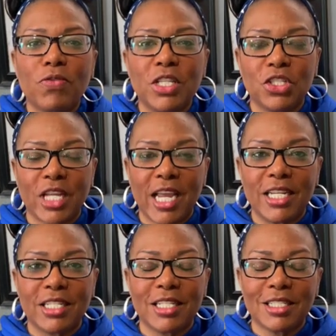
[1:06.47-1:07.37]
the
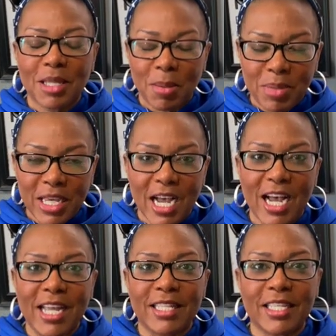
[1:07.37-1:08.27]
changes
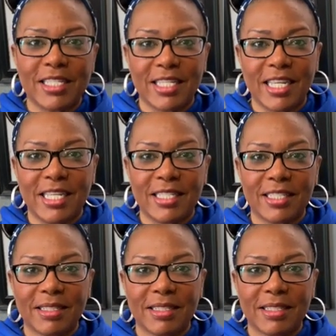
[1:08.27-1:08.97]
behind the scenes.